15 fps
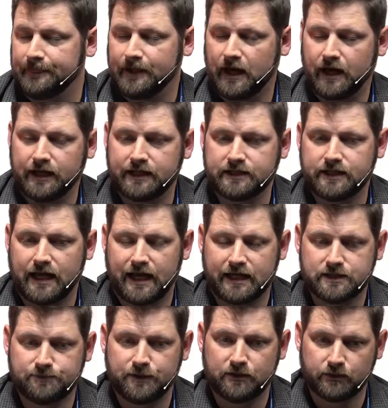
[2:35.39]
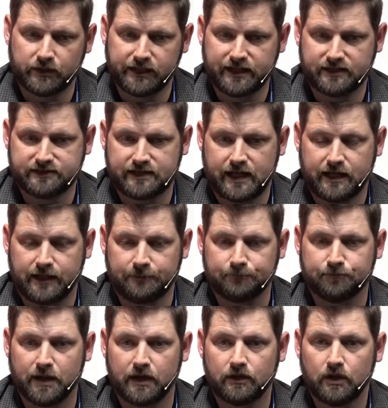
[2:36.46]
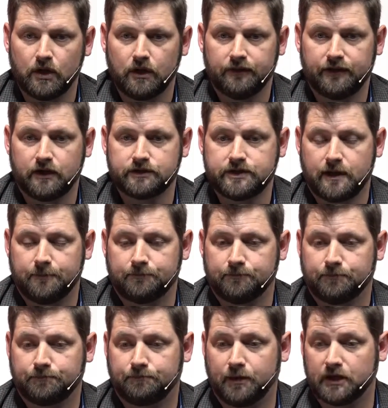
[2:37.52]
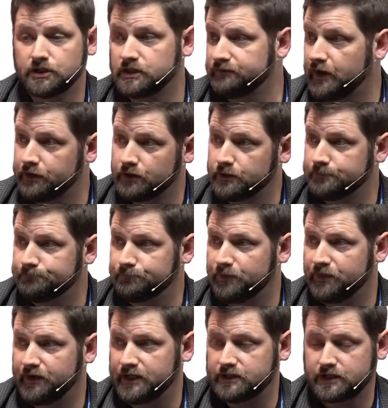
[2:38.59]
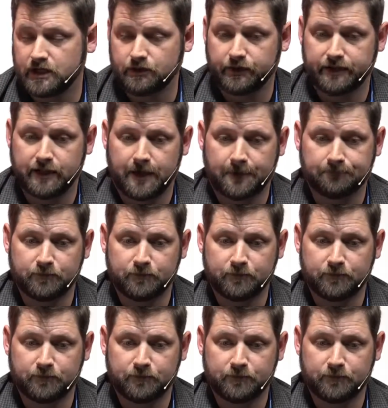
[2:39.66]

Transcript: It has been really exciting, but there's a bunch of other things that are in there.